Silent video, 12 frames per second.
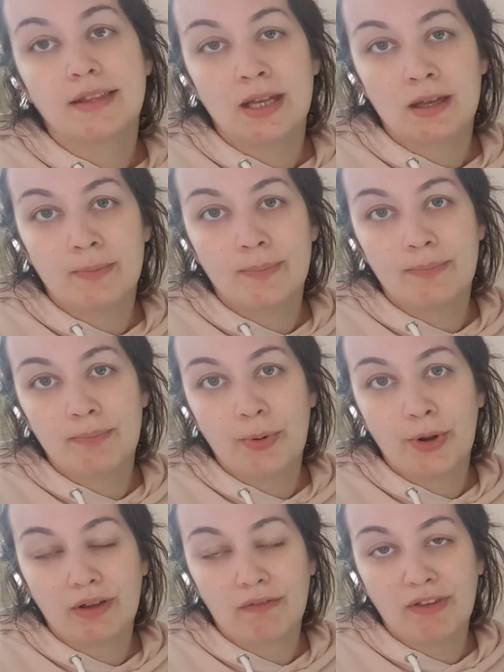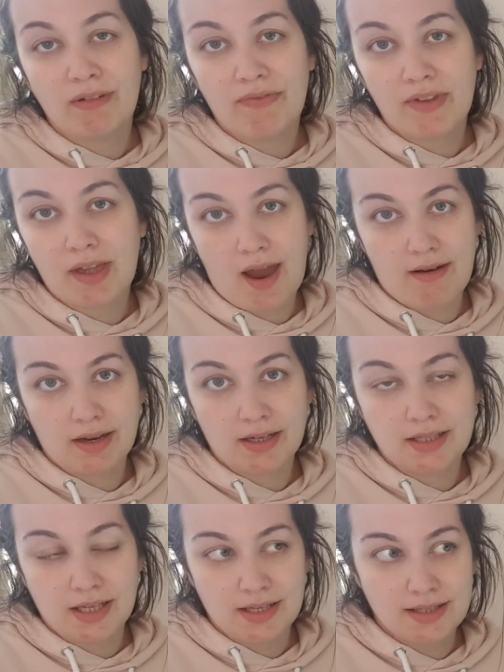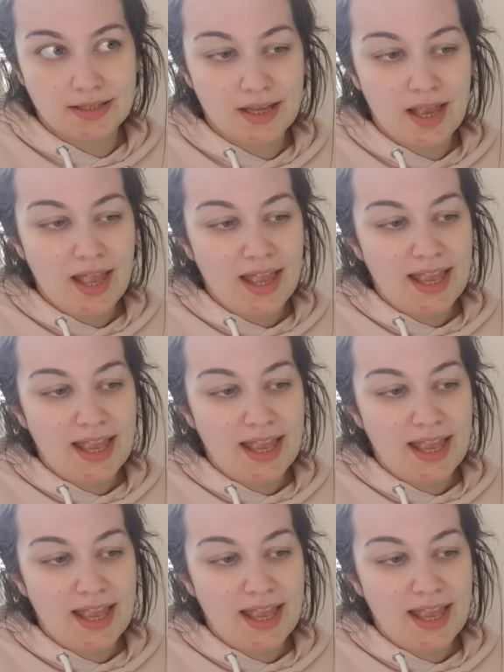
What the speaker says: the point of view of the characters.